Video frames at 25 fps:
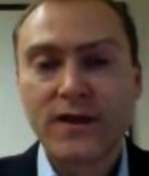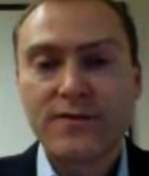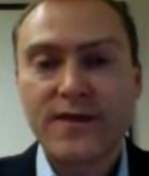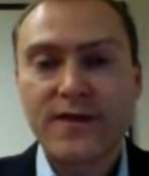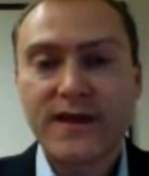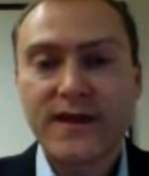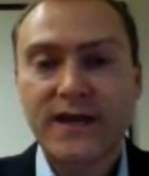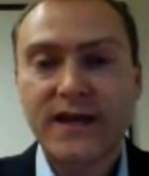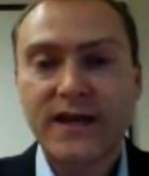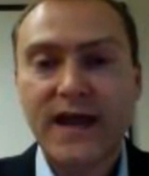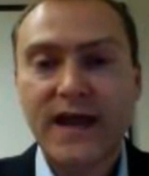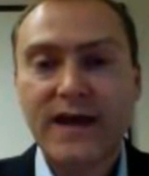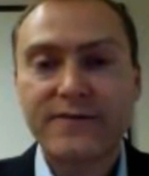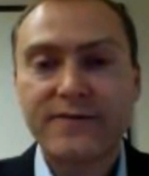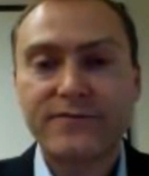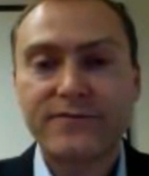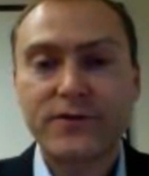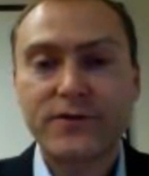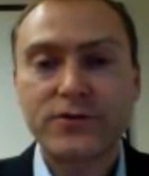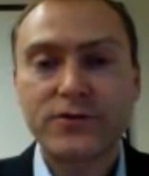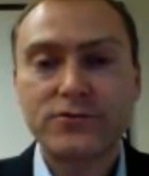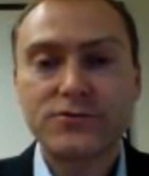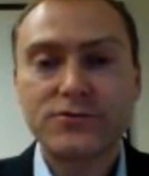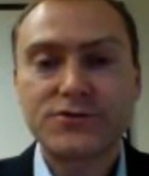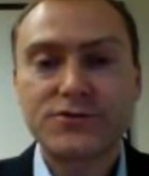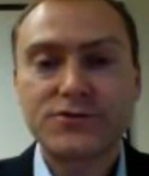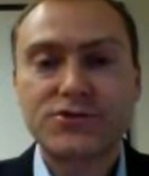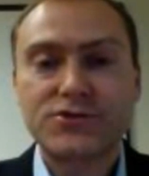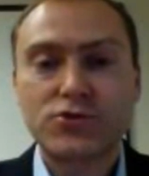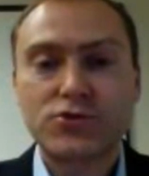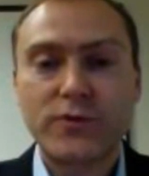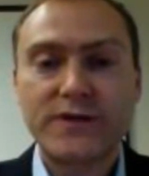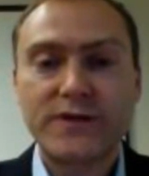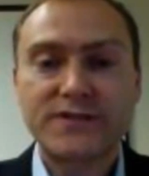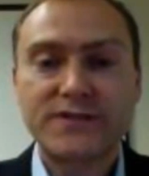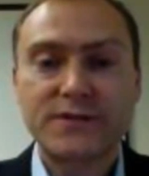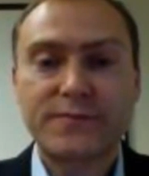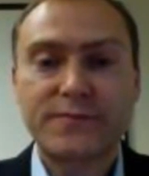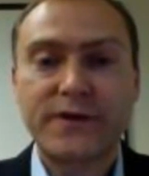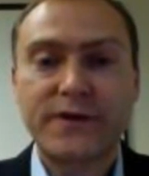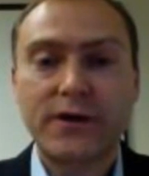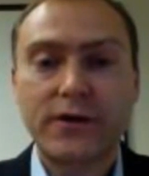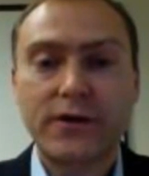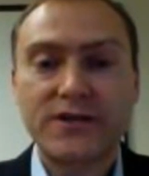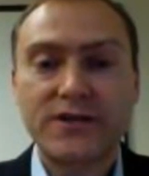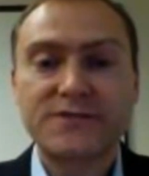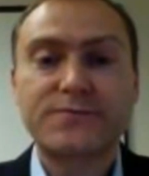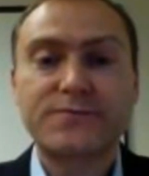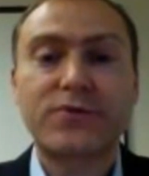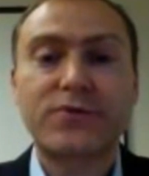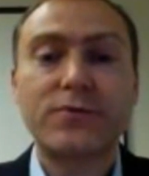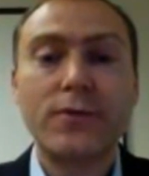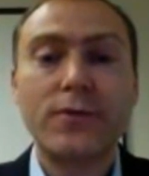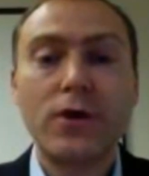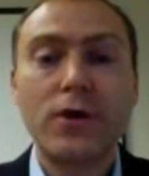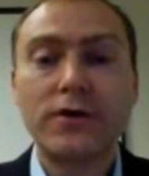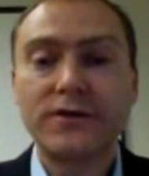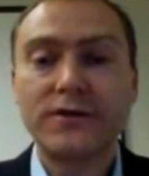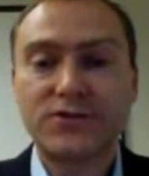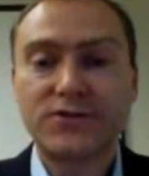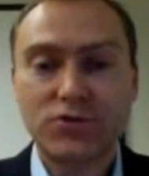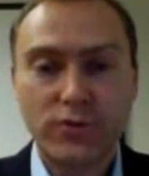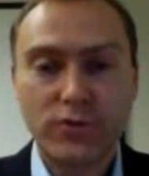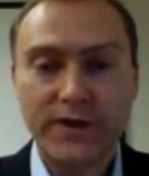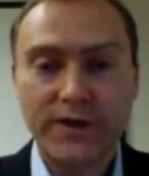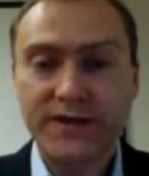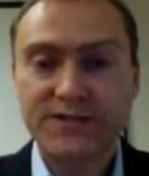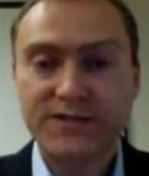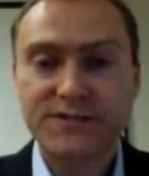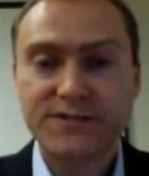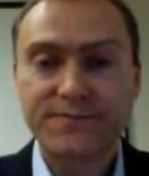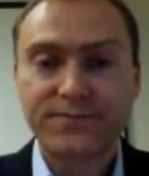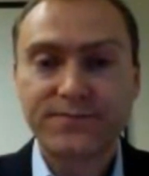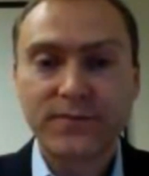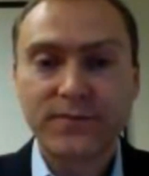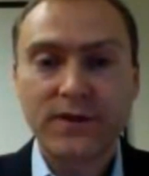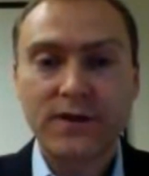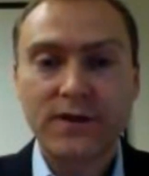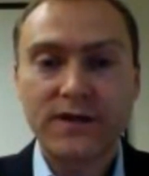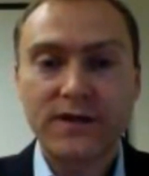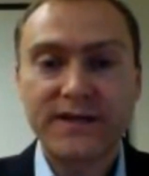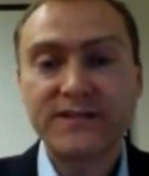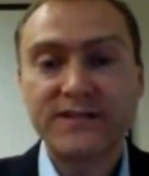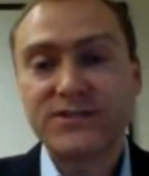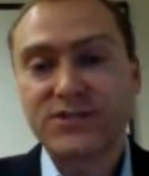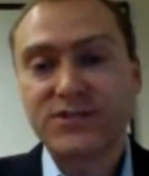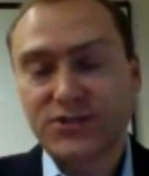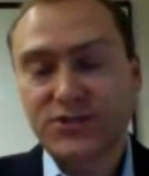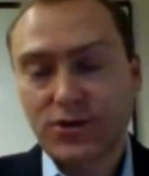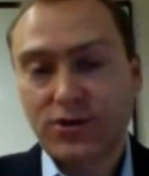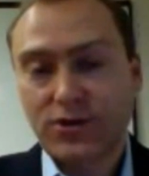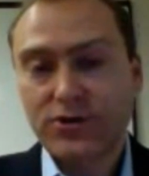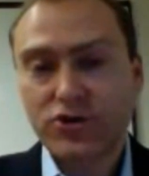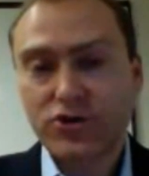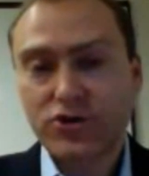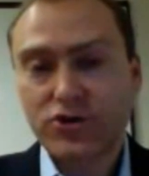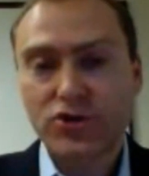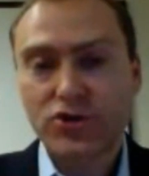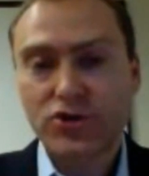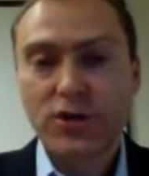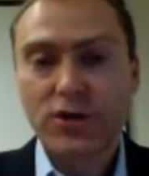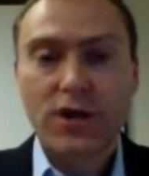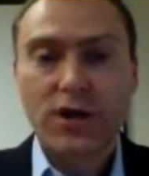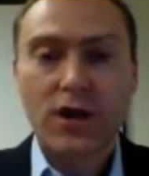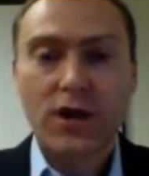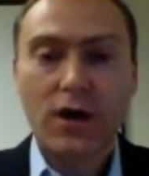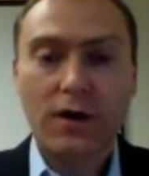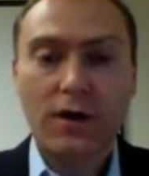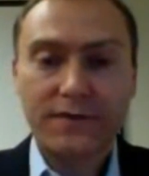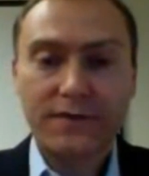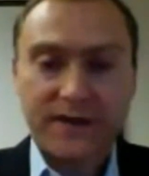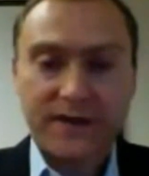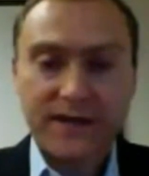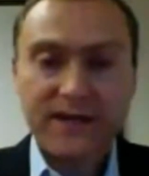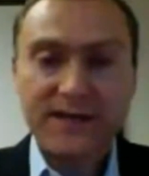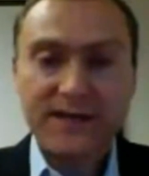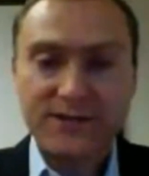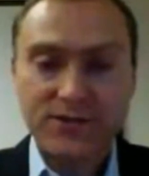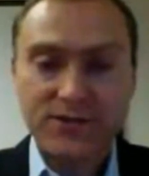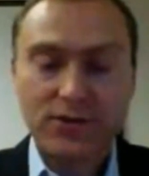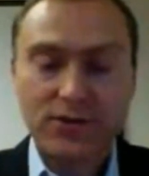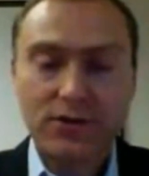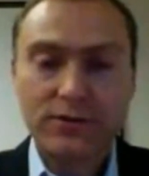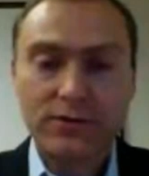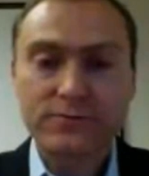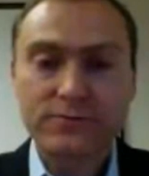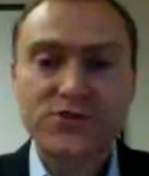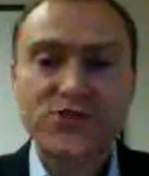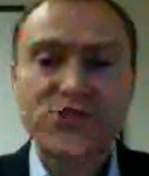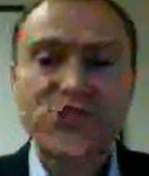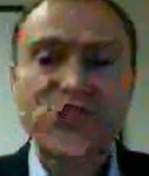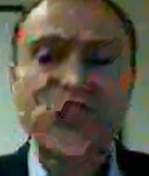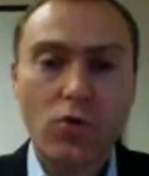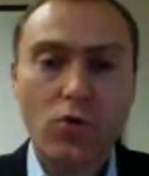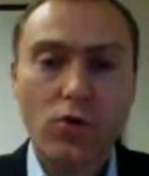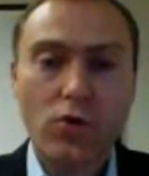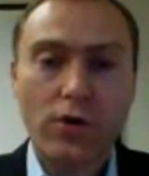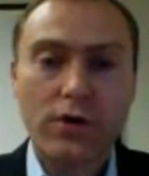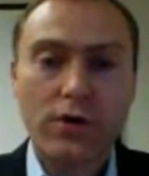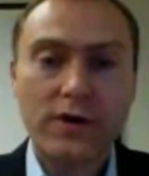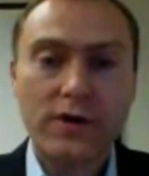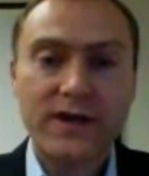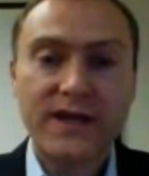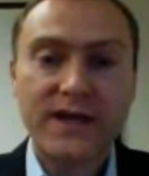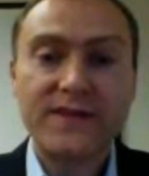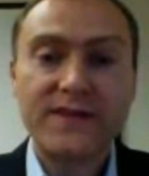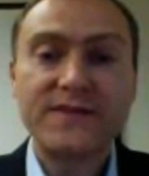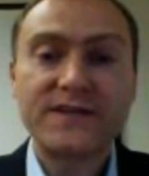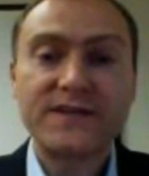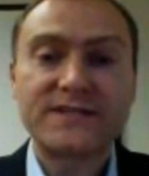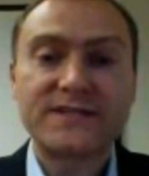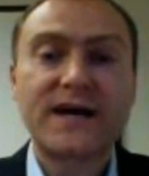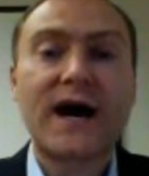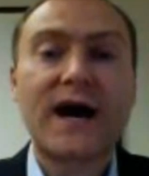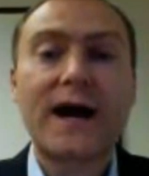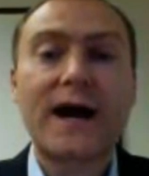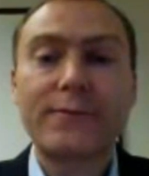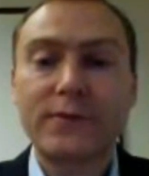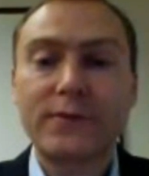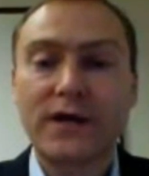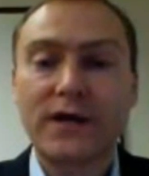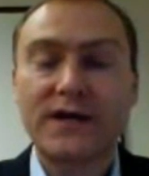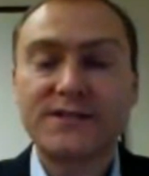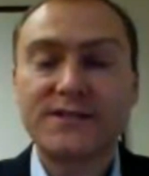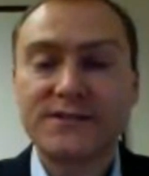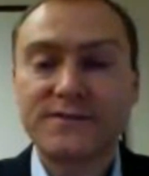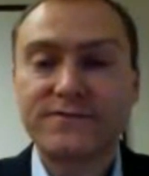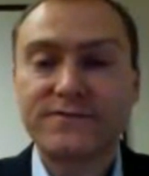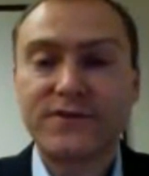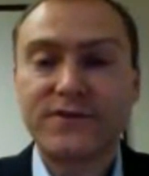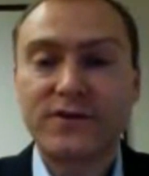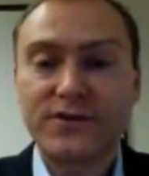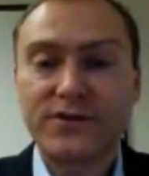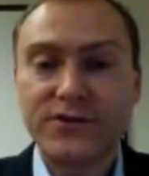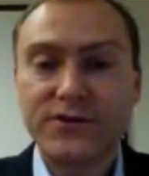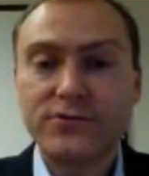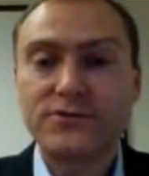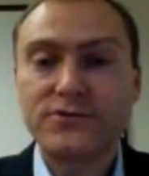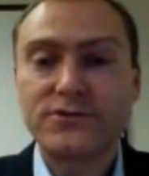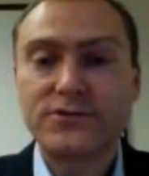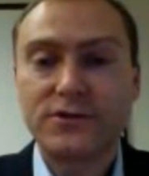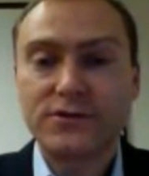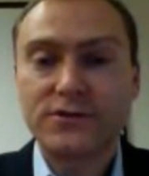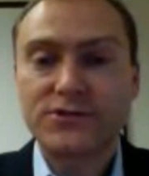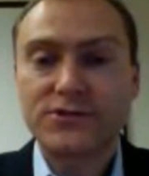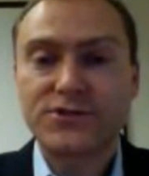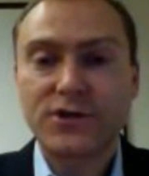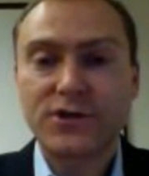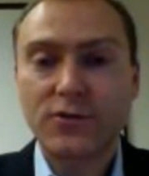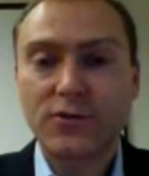they can have those tweets appear as promoted tweets in search on key terms or in the timelines of their users.